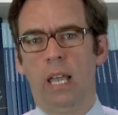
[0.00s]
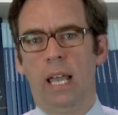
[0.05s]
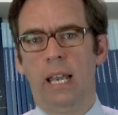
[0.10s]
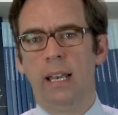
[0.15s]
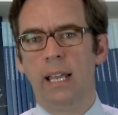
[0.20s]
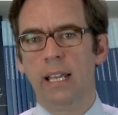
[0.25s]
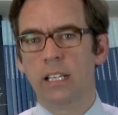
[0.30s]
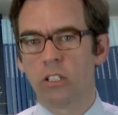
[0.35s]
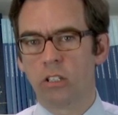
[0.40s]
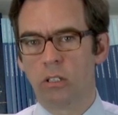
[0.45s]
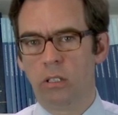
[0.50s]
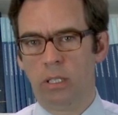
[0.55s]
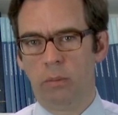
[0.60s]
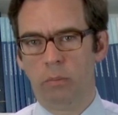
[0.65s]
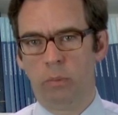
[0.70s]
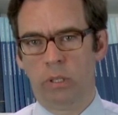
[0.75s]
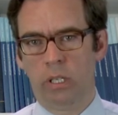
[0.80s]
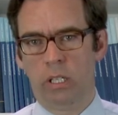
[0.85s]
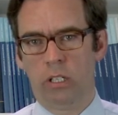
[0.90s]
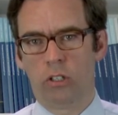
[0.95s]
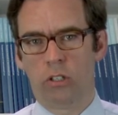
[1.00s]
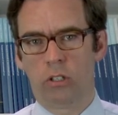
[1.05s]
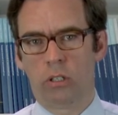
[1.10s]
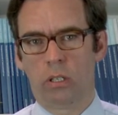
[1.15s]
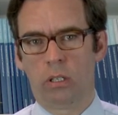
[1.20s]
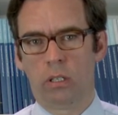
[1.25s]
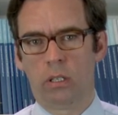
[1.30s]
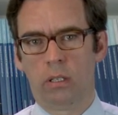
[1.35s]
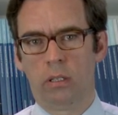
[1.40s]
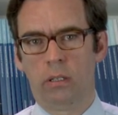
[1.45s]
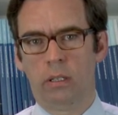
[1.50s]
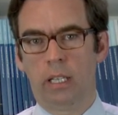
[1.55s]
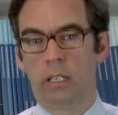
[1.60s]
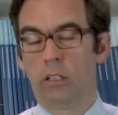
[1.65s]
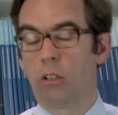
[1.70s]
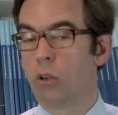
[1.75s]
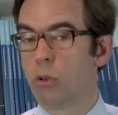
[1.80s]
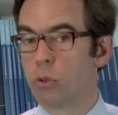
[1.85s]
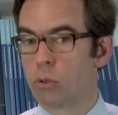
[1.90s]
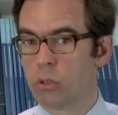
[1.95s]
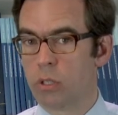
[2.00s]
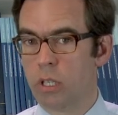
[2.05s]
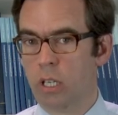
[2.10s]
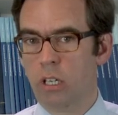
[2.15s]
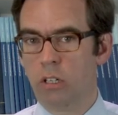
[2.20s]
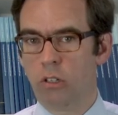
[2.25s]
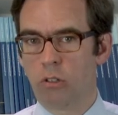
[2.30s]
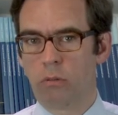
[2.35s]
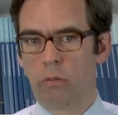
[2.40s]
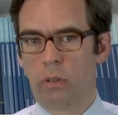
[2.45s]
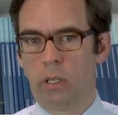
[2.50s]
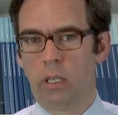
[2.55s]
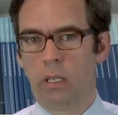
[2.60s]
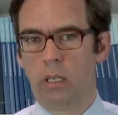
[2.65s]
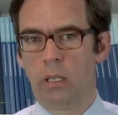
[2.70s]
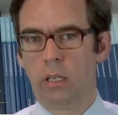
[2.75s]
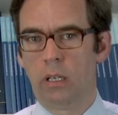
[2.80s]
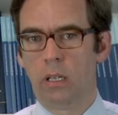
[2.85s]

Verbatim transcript: allegedly breached that caused the injury,